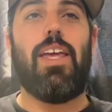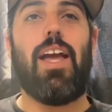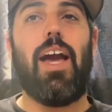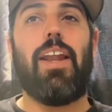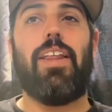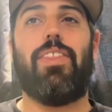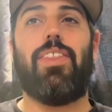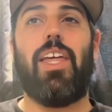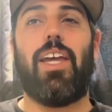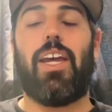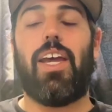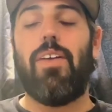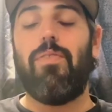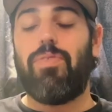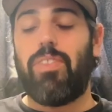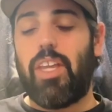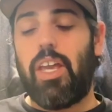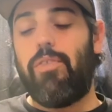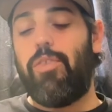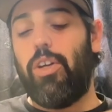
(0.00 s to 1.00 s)
got to think,
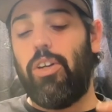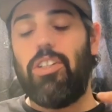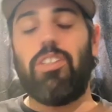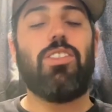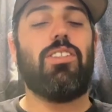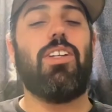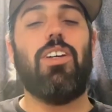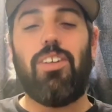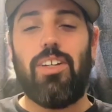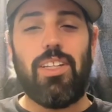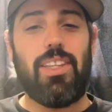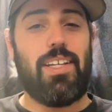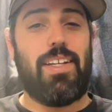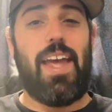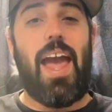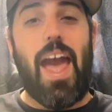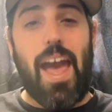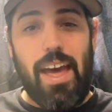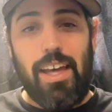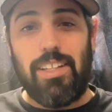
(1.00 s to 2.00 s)
if you're still in the
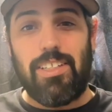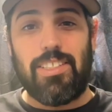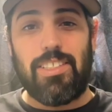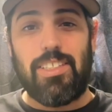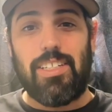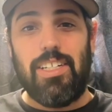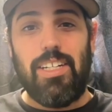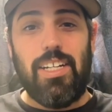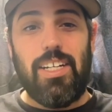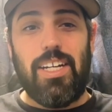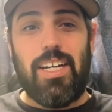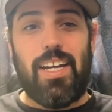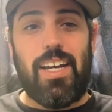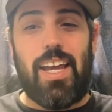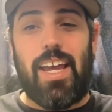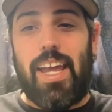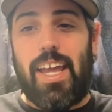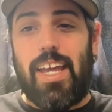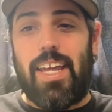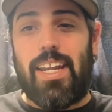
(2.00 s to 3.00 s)
gas
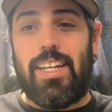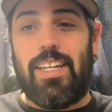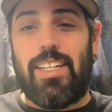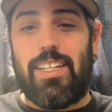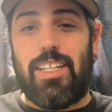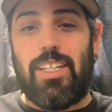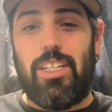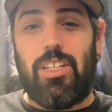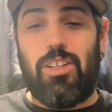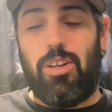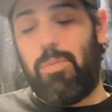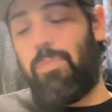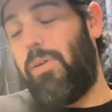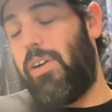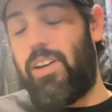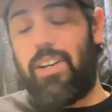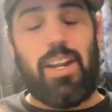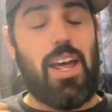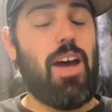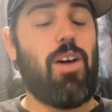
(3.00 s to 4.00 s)
and you're
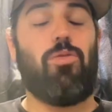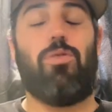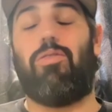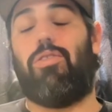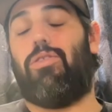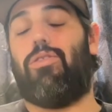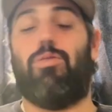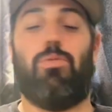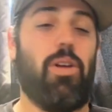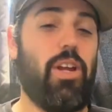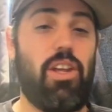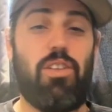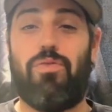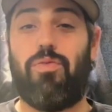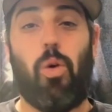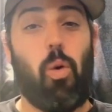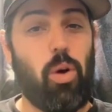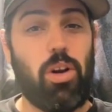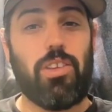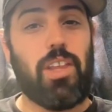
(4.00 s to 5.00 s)
putting down
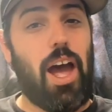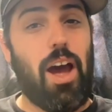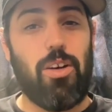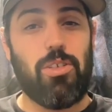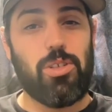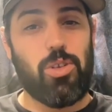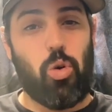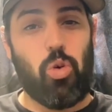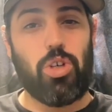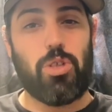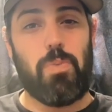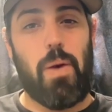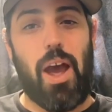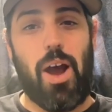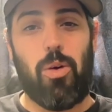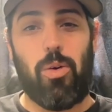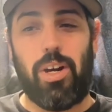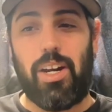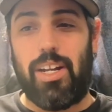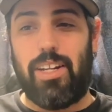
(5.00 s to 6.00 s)
3,000-4,000
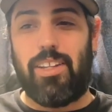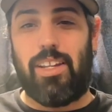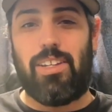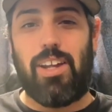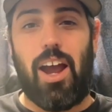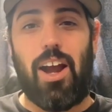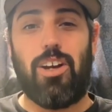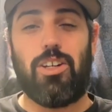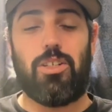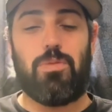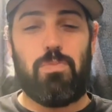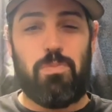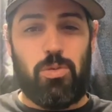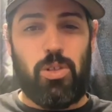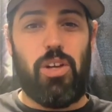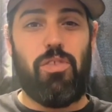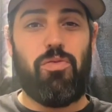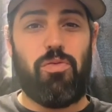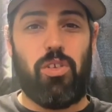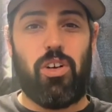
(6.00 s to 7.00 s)
horsepower and the tires
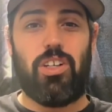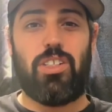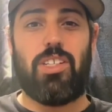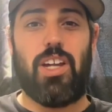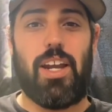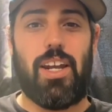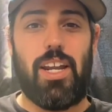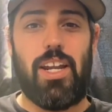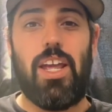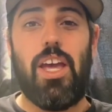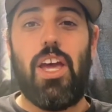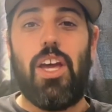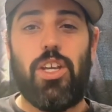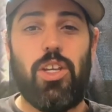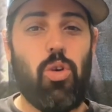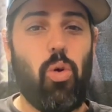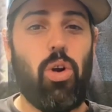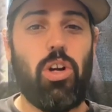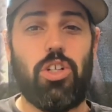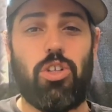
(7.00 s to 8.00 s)
lift for a second,
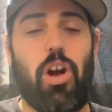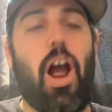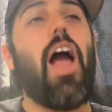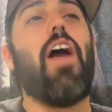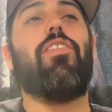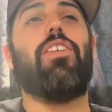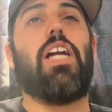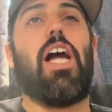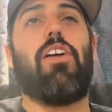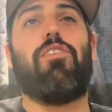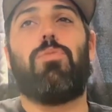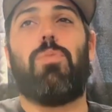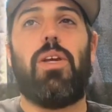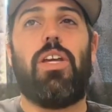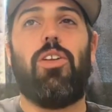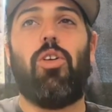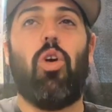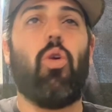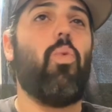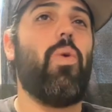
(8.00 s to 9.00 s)
your drive shaft
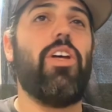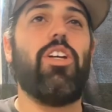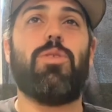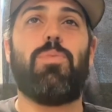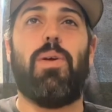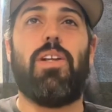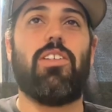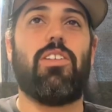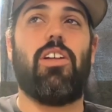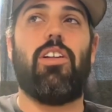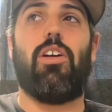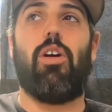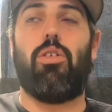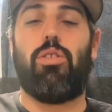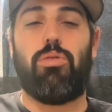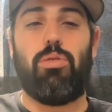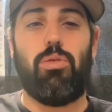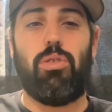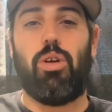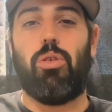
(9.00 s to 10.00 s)
speed, your wheel speed is going to go
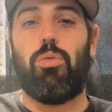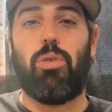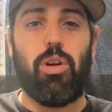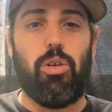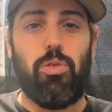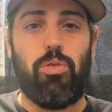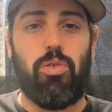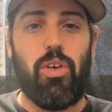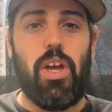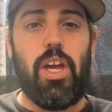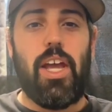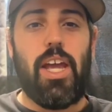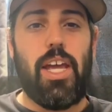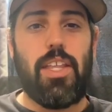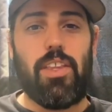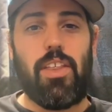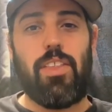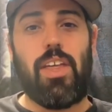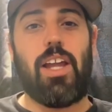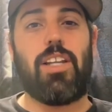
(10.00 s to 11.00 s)
through the roof,
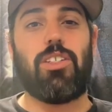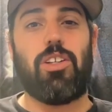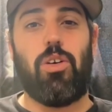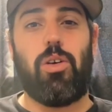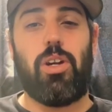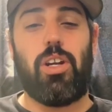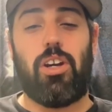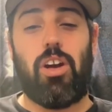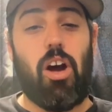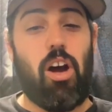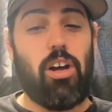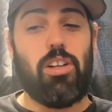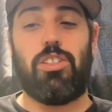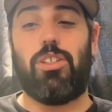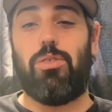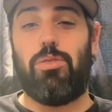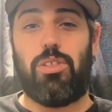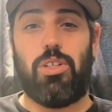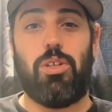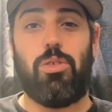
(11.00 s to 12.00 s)
and then that's going to cause
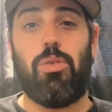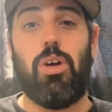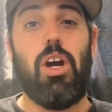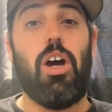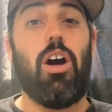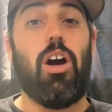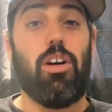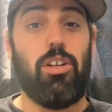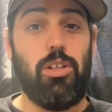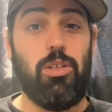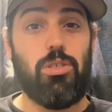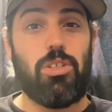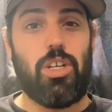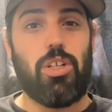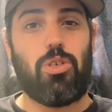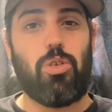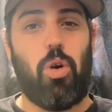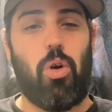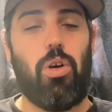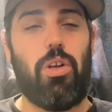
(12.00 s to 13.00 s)
you to lose
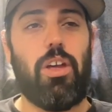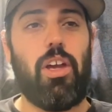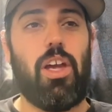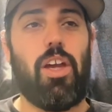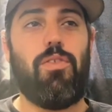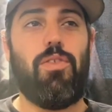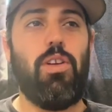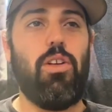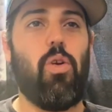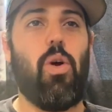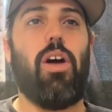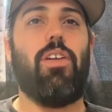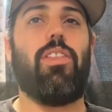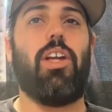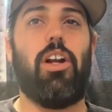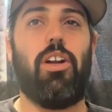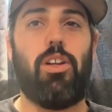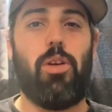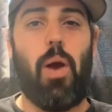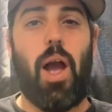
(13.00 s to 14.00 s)
control. If you go out
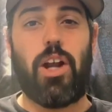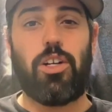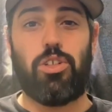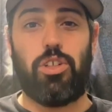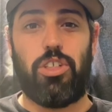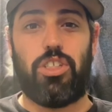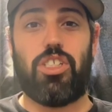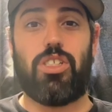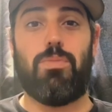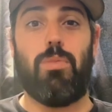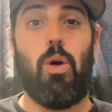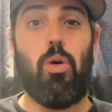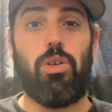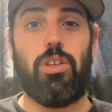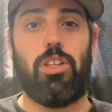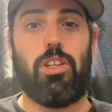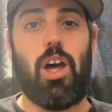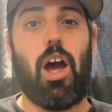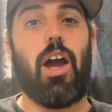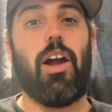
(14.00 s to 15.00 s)
there and you actually smoke
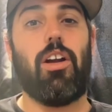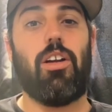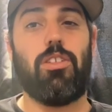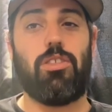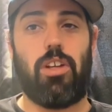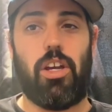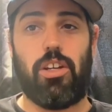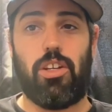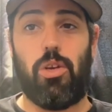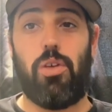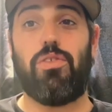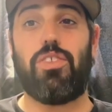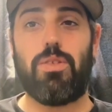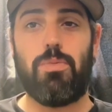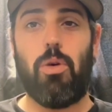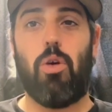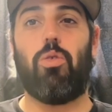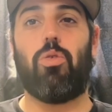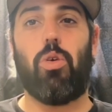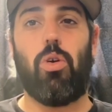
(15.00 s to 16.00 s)
the tires, like you have
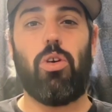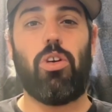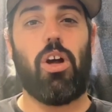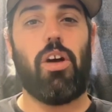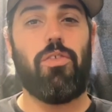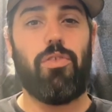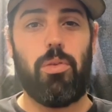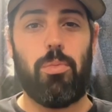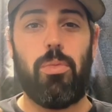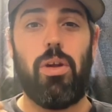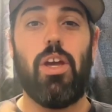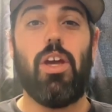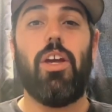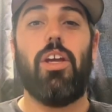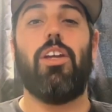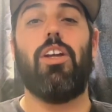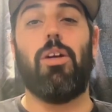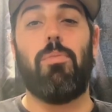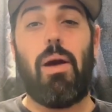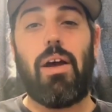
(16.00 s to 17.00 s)
smoke rolling off of them,
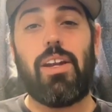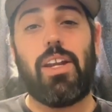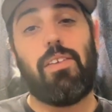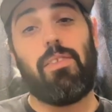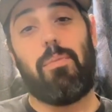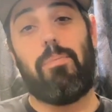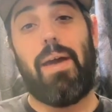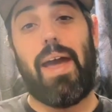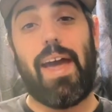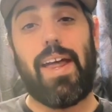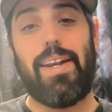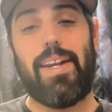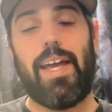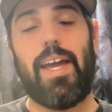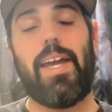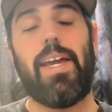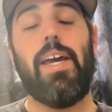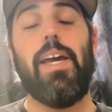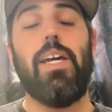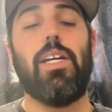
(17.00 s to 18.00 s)
you're about to have a bad
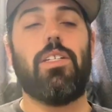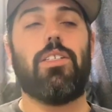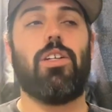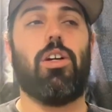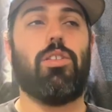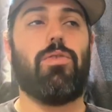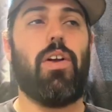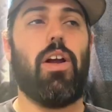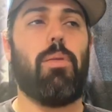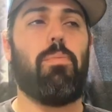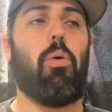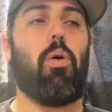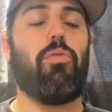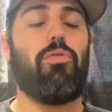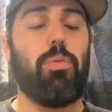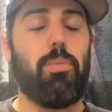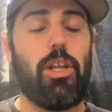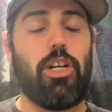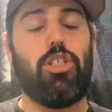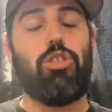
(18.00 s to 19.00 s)
day. So it's very important.
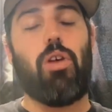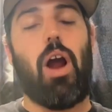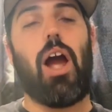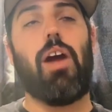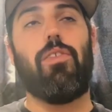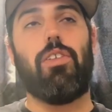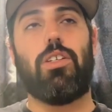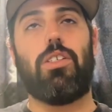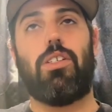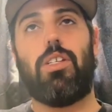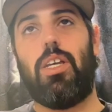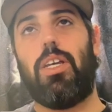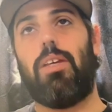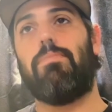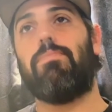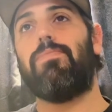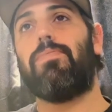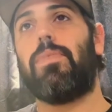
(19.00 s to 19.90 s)
From the driver's seat,